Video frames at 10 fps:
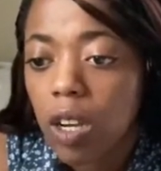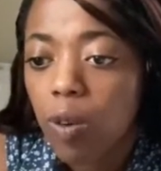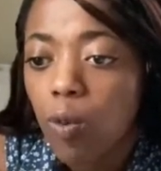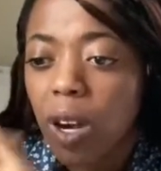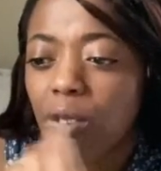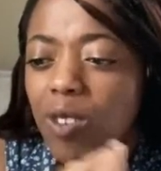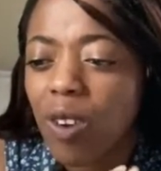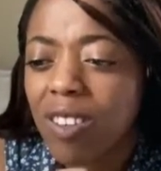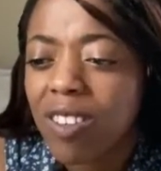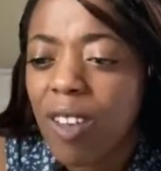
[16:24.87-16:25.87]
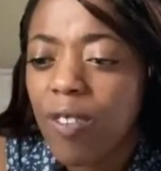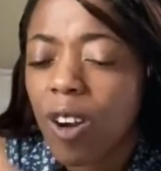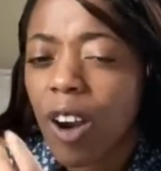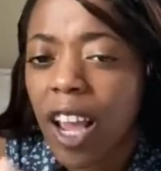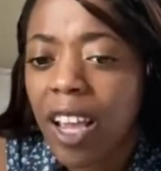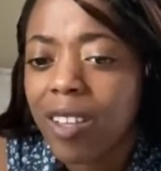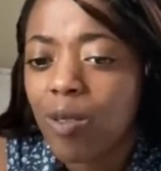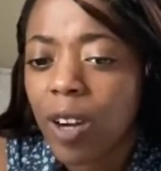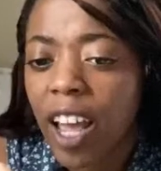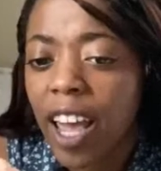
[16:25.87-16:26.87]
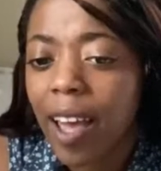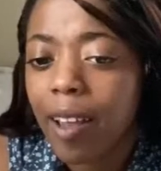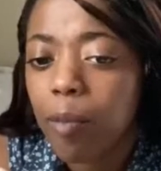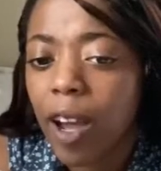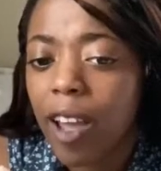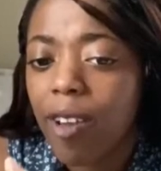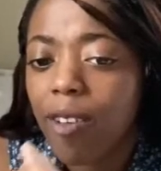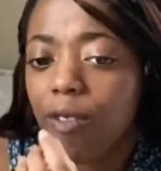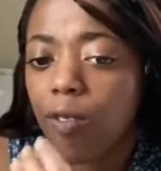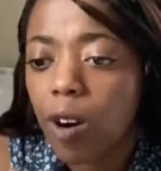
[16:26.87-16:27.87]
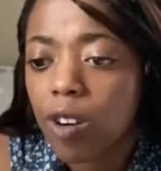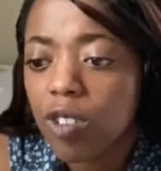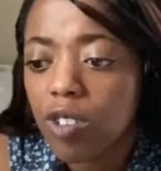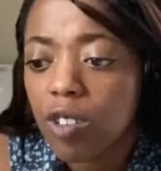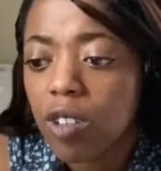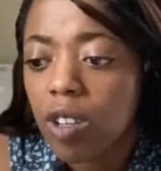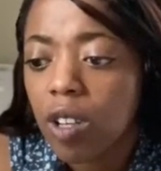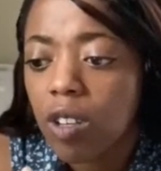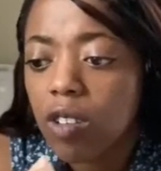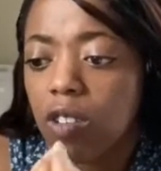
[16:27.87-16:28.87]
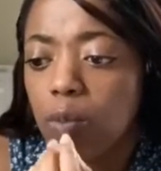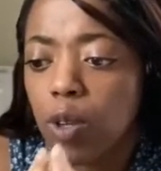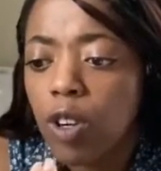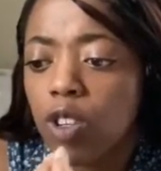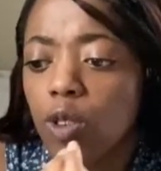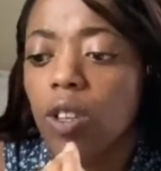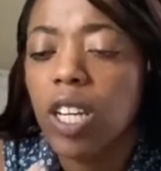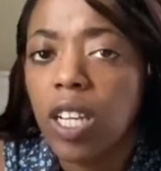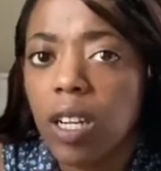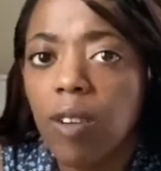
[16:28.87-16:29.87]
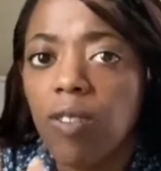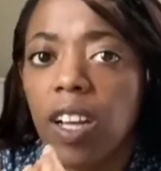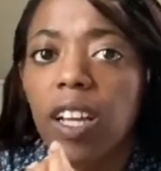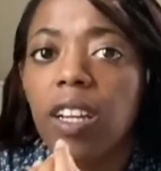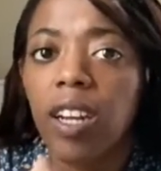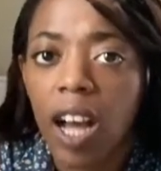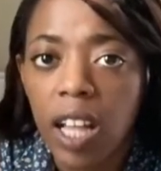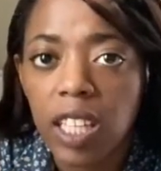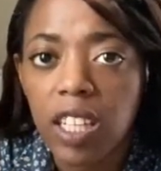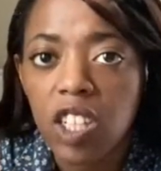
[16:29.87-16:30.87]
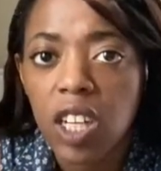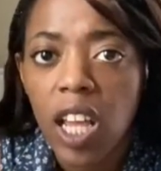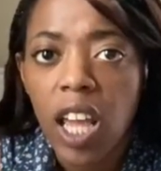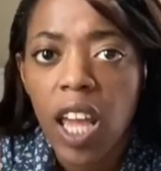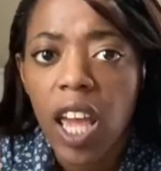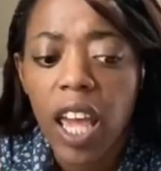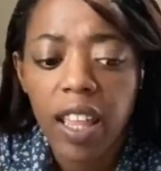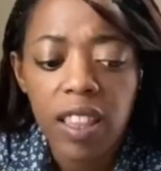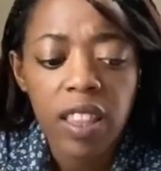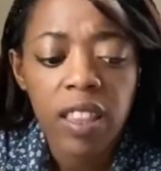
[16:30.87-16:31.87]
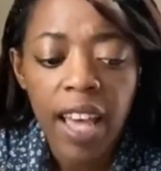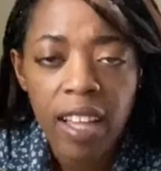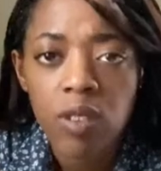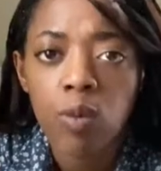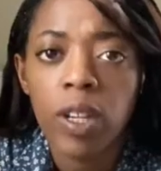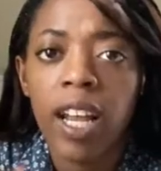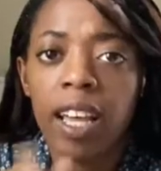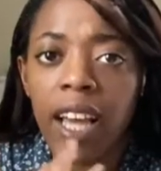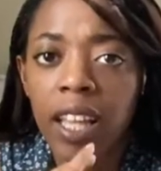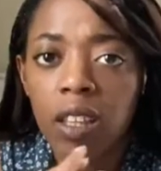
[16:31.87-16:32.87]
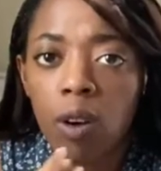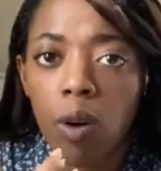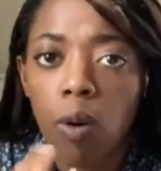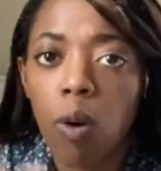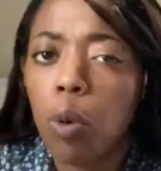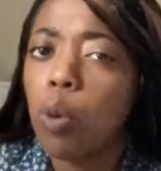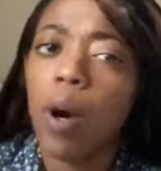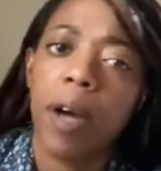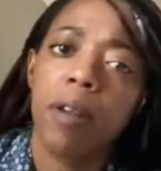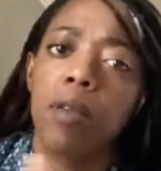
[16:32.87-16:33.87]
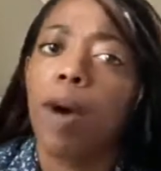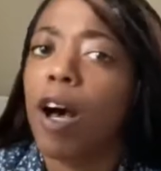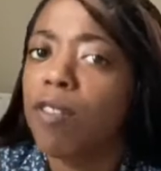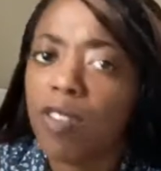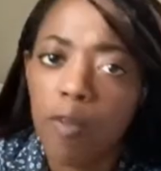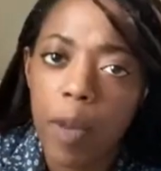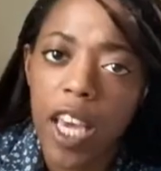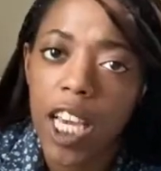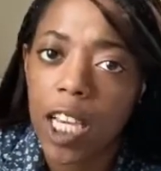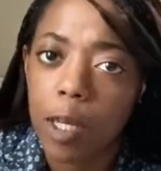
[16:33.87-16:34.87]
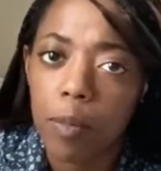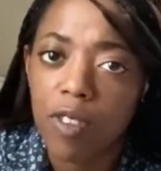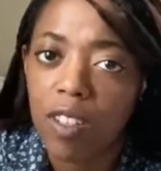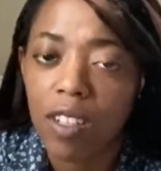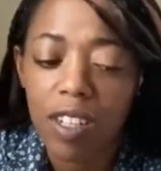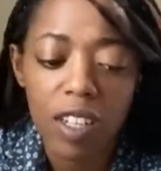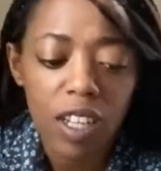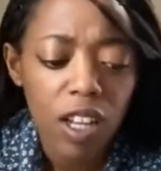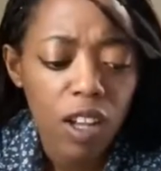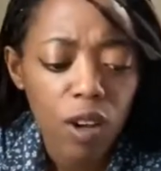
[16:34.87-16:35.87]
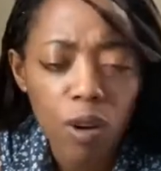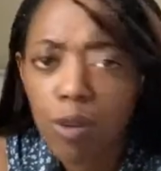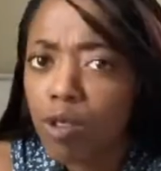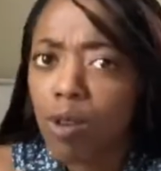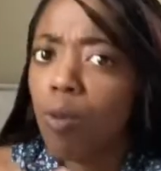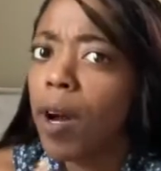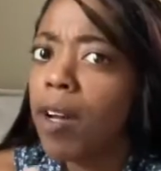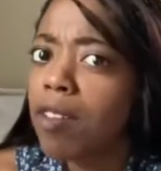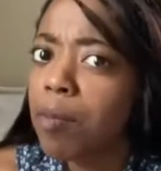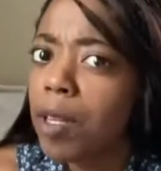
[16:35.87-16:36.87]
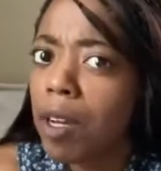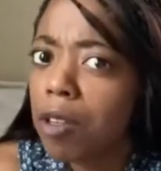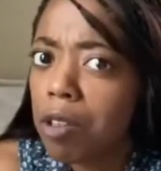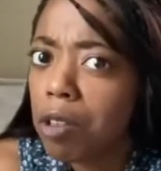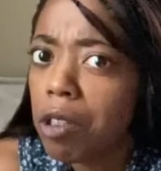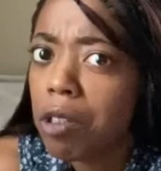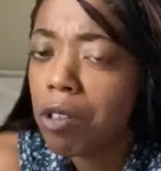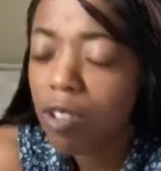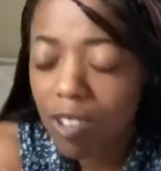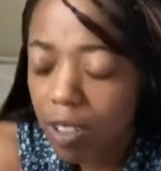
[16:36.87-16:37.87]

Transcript: When I was around 7 or 8 is when I had my first spiritual hit of like knowledge, and that's when I got the whole, oh, out of the mouths of babes, and oh, you're so wise beyond your years.